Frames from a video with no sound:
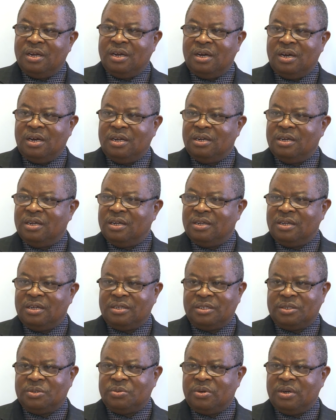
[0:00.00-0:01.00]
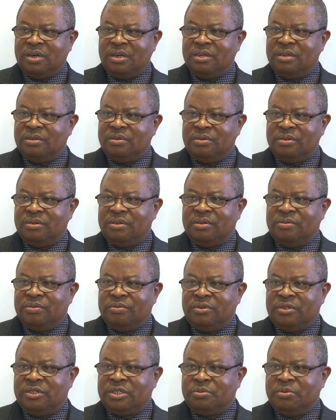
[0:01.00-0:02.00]
And uh, that is why uh,
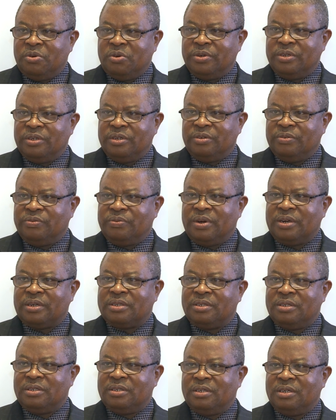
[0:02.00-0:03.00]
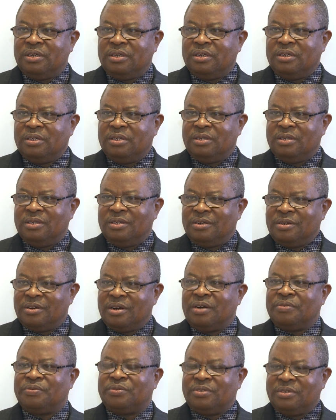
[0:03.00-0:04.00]
this morning, in fact, the
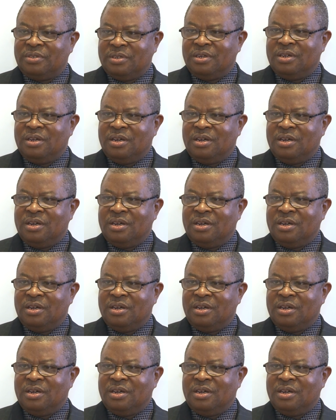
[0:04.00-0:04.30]
draft